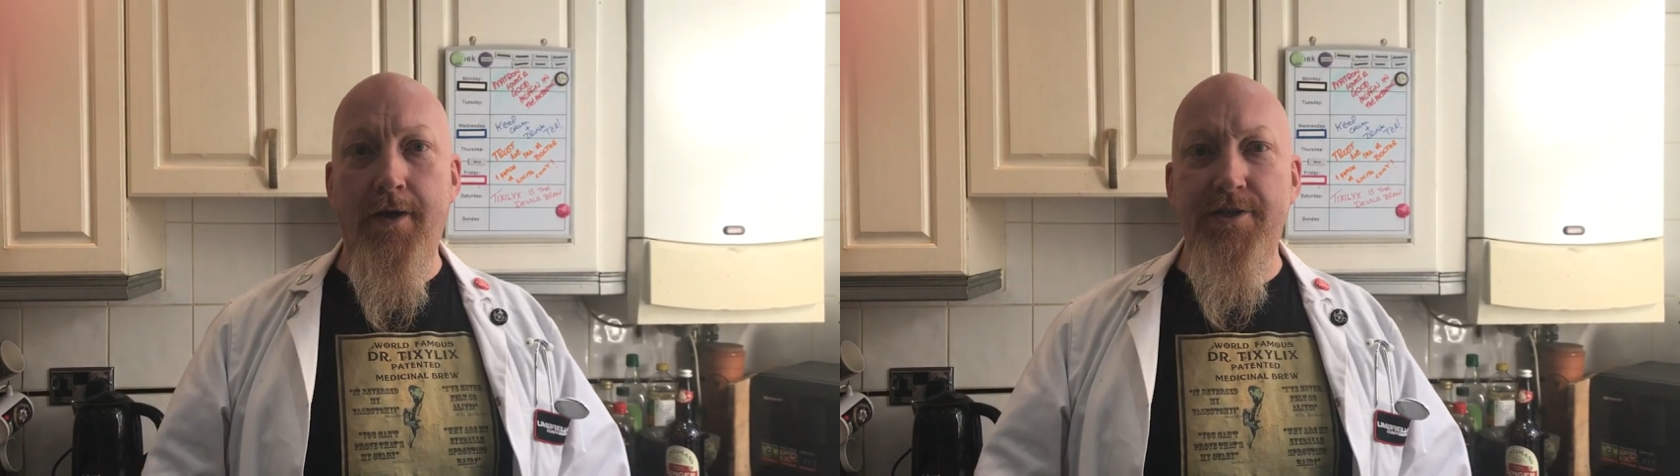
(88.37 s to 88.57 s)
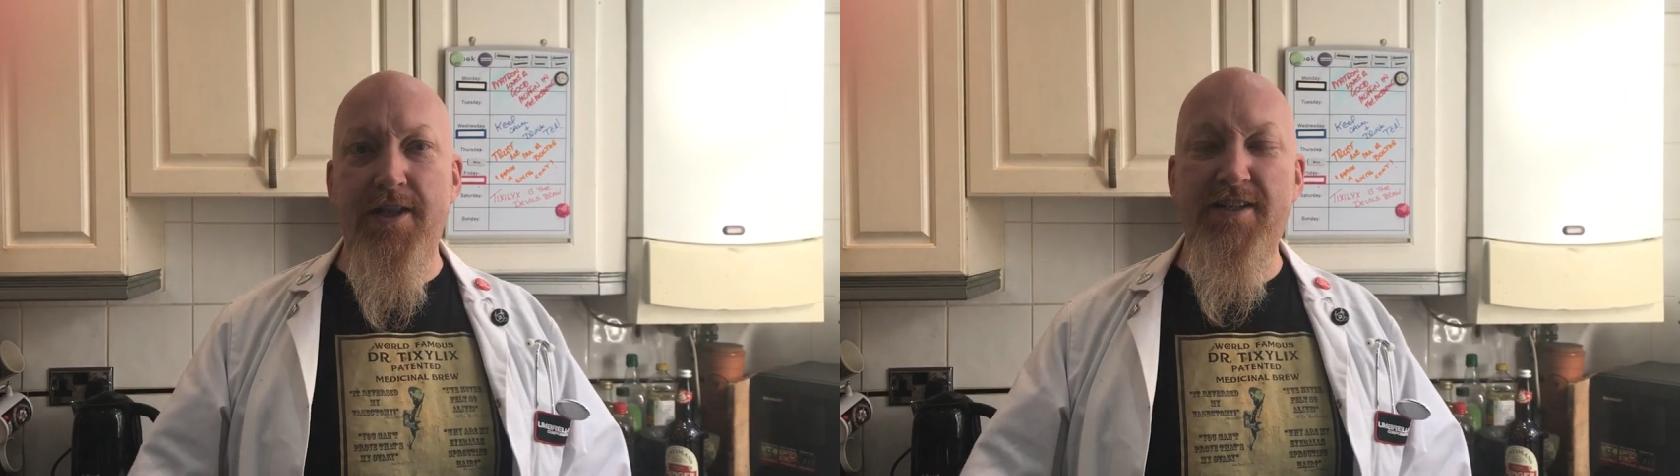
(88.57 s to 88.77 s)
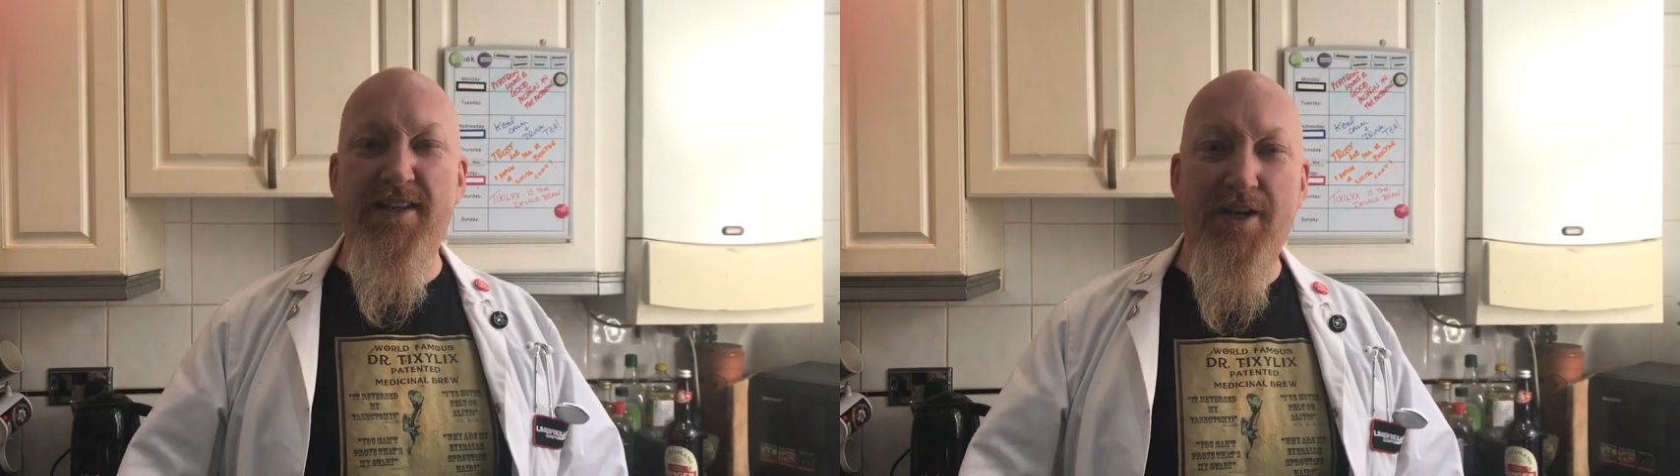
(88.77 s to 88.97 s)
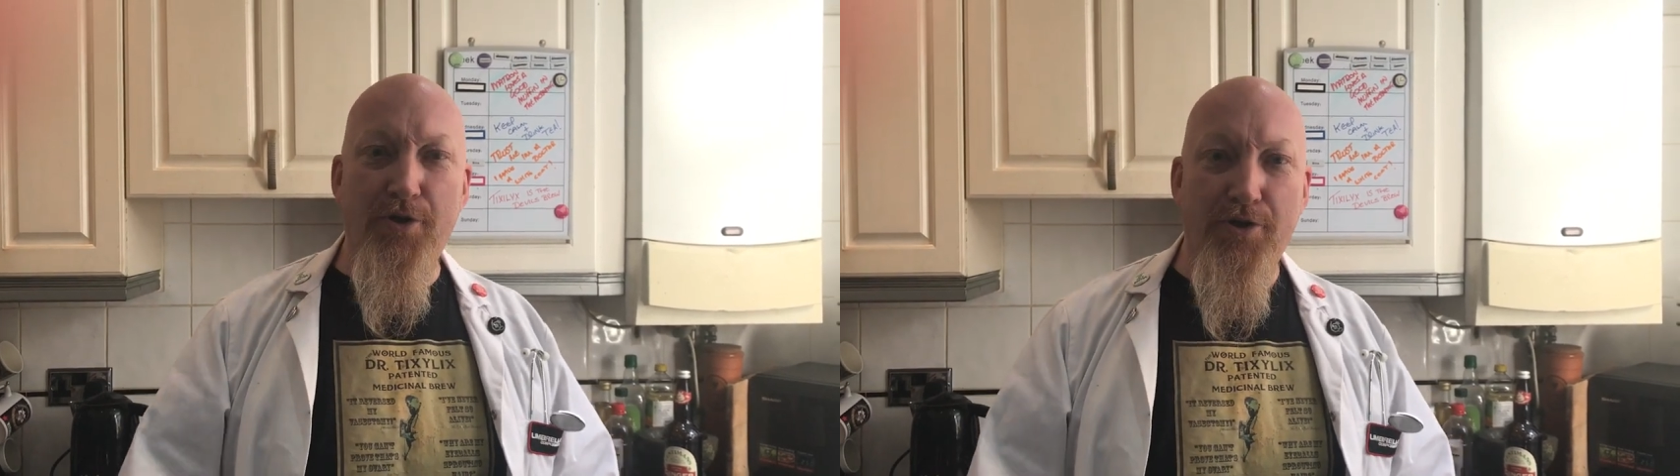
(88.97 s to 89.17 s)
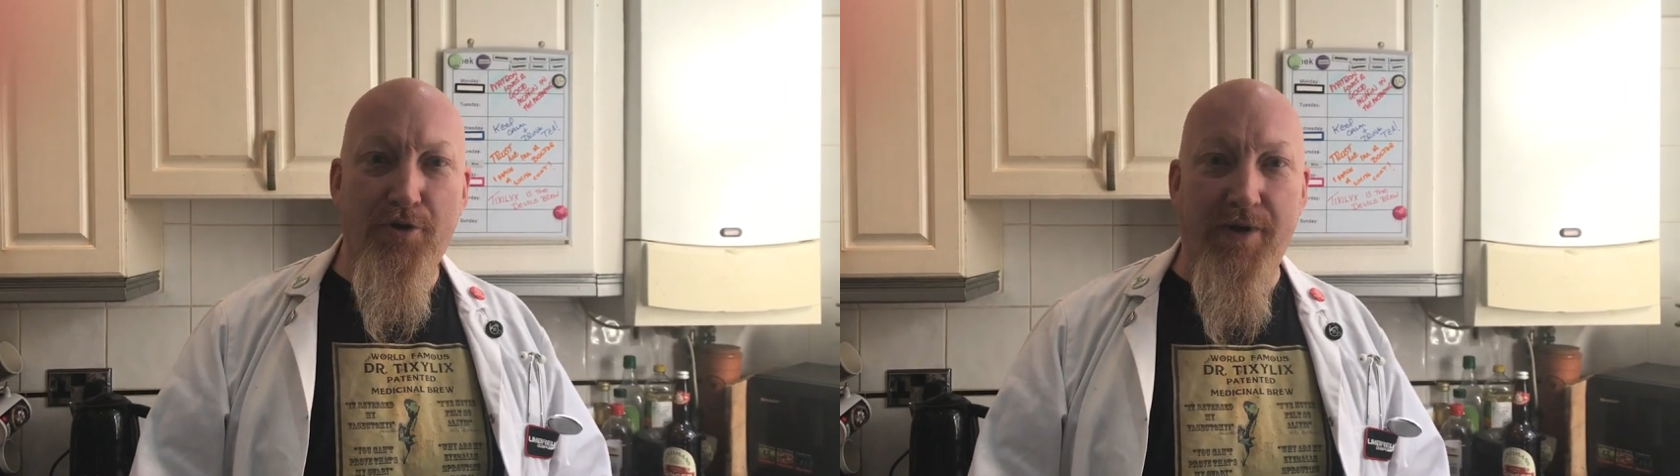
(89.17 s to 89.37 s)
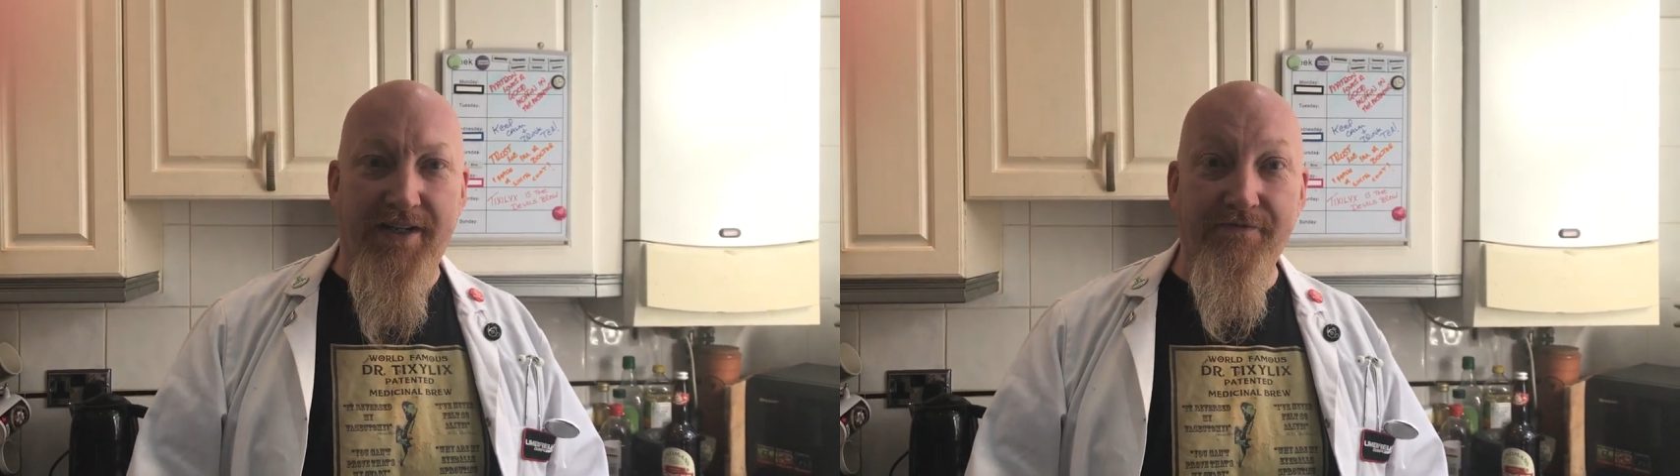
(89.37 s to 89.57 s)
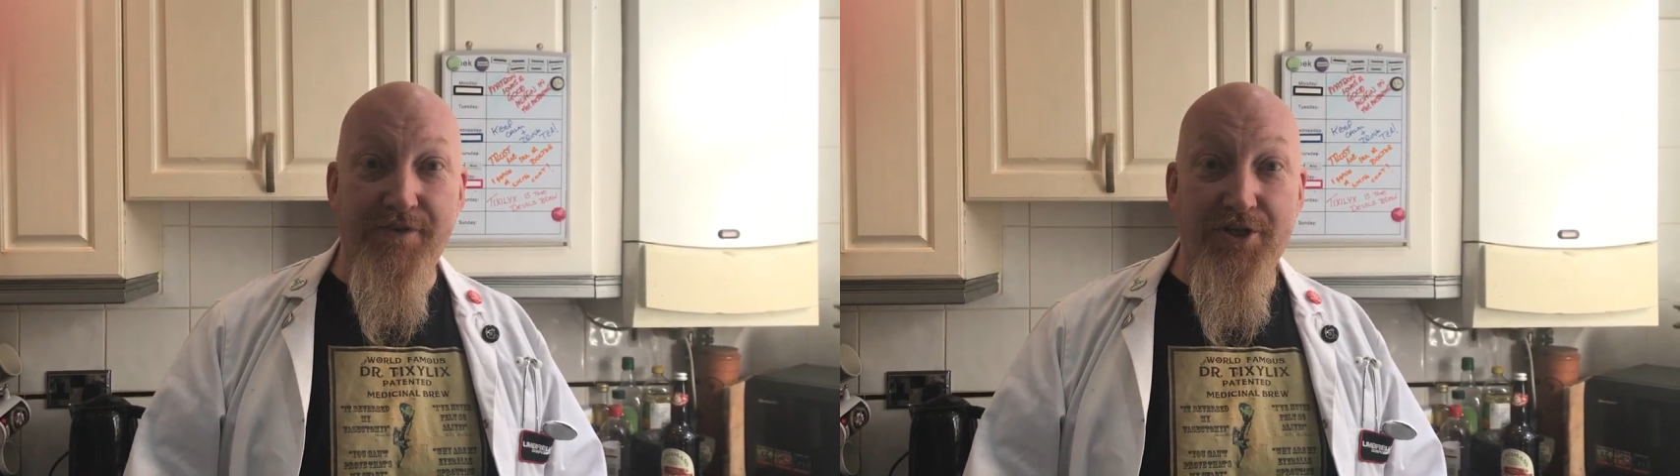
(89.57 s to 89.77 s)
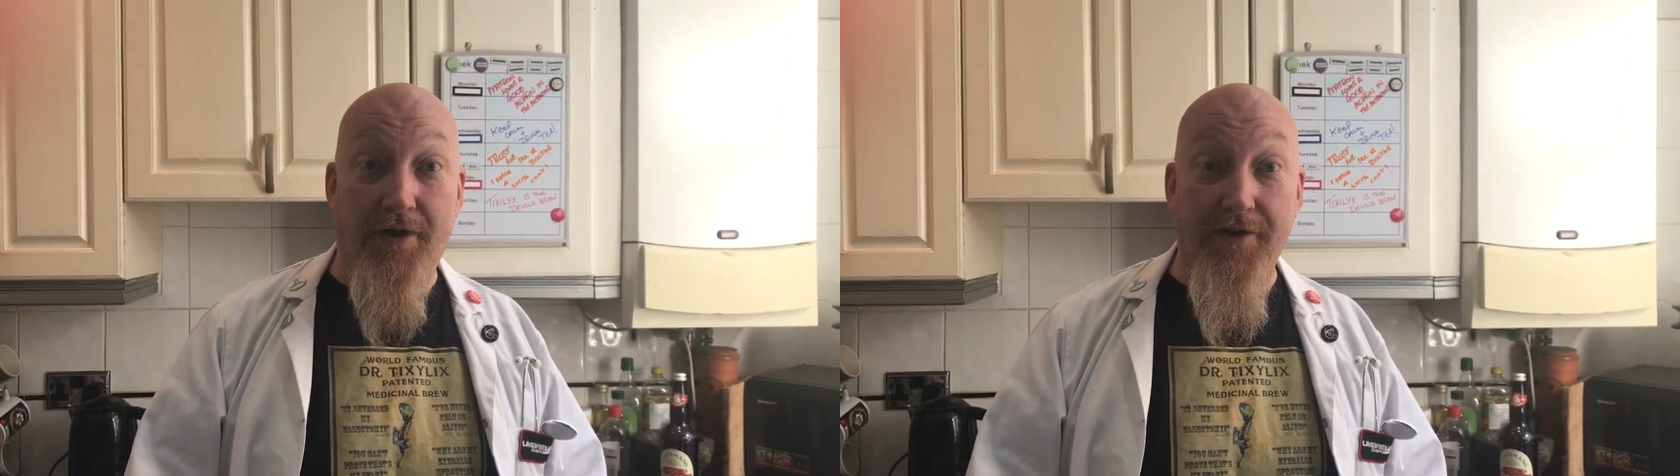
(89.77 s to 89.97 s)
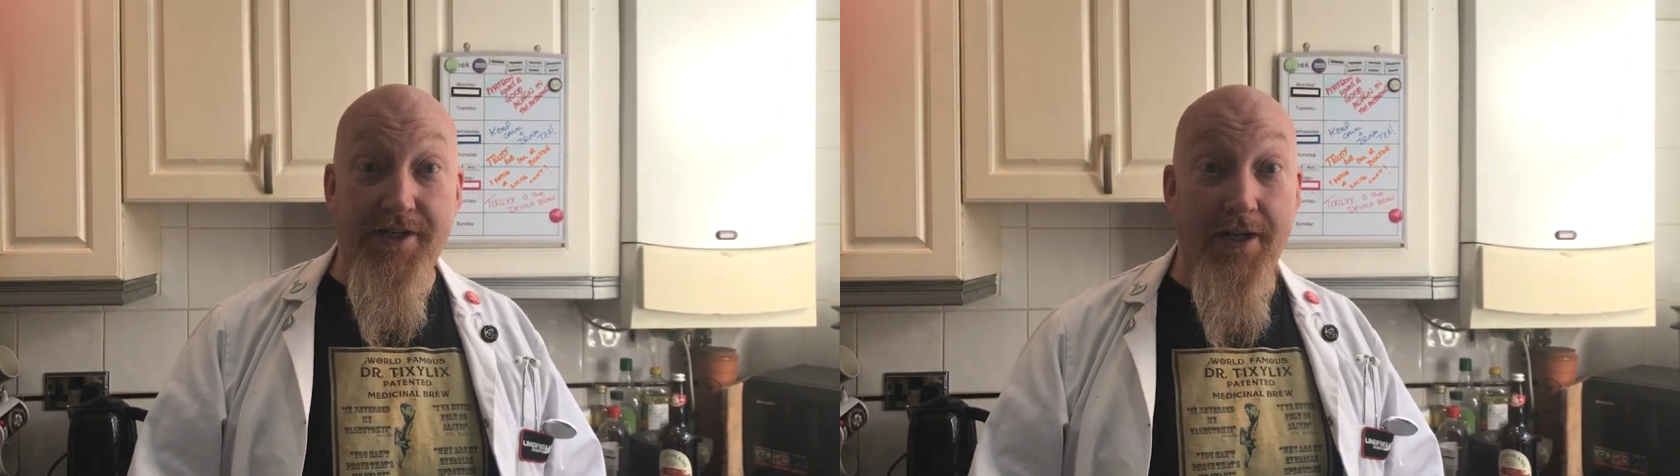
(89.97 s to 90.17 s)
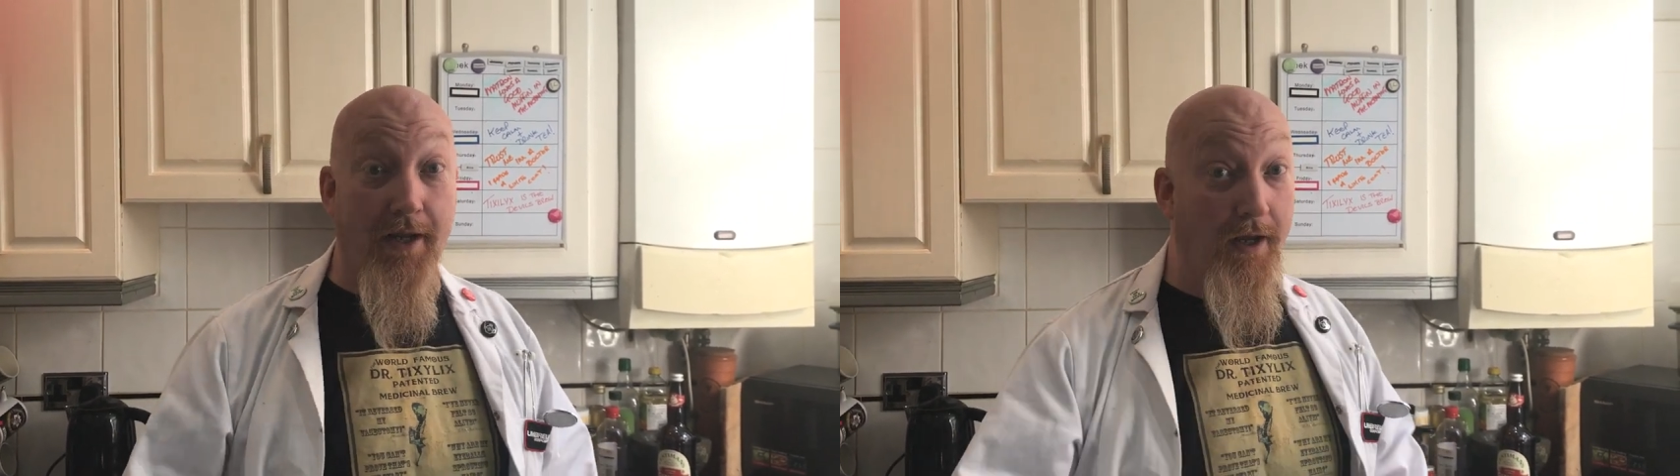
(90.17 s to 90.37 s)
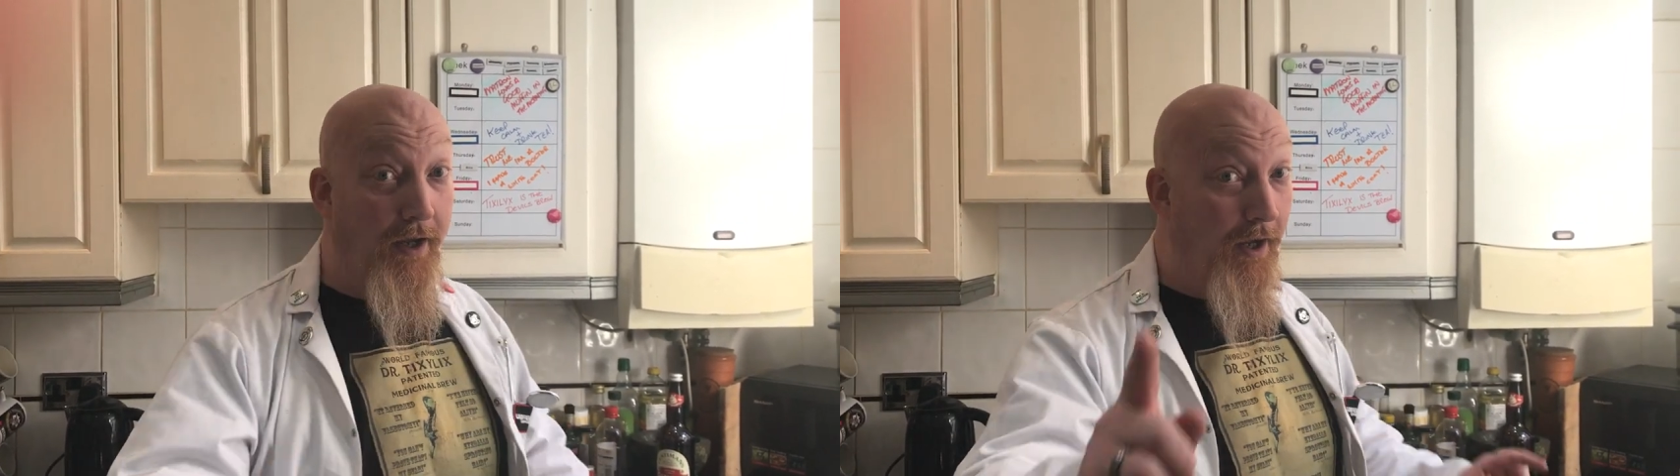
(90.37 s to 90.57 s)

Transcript: shall I stick another quid in for charity?